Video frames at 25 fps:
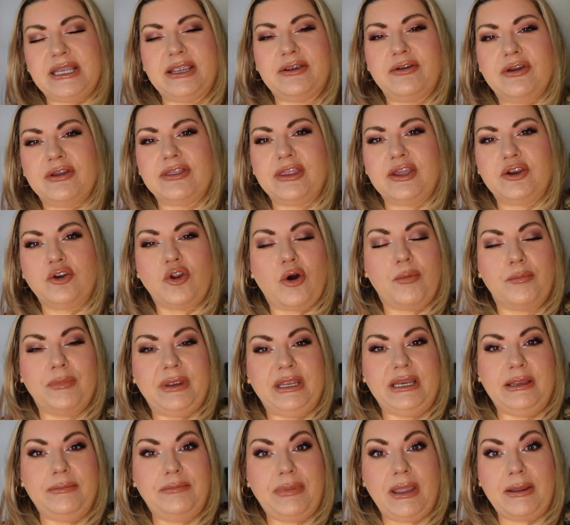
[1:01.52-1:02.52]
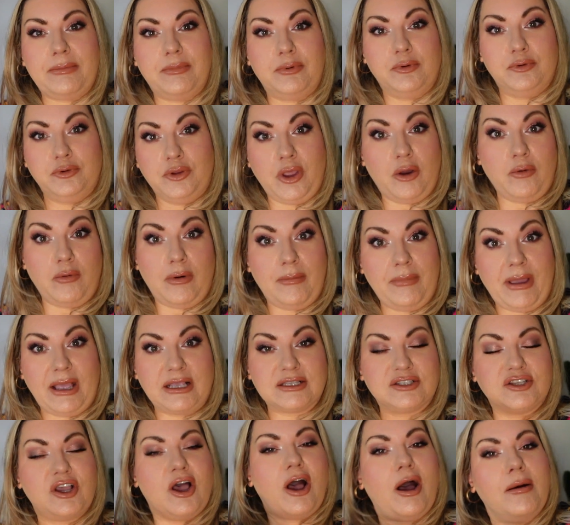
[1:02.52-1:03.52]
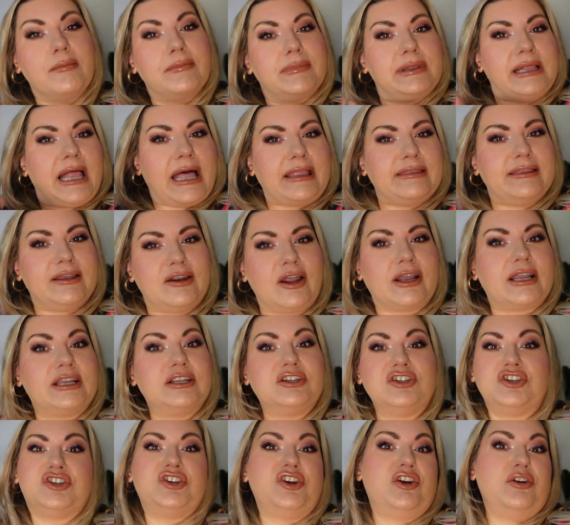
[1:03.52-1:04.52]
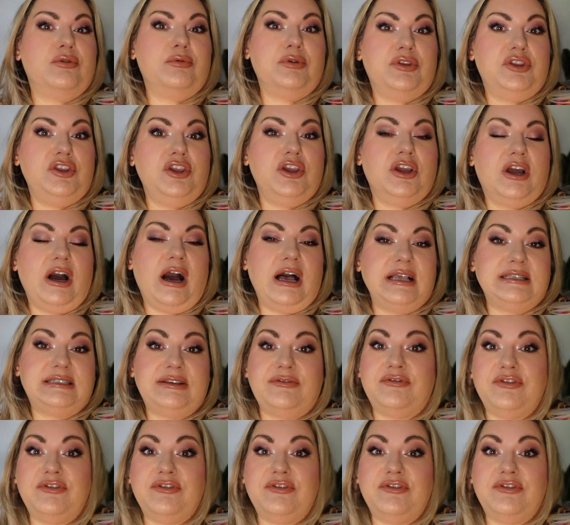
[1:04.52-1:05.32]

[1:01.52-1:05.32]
area that not many people know about, so I'm glad that I can share it with you guys.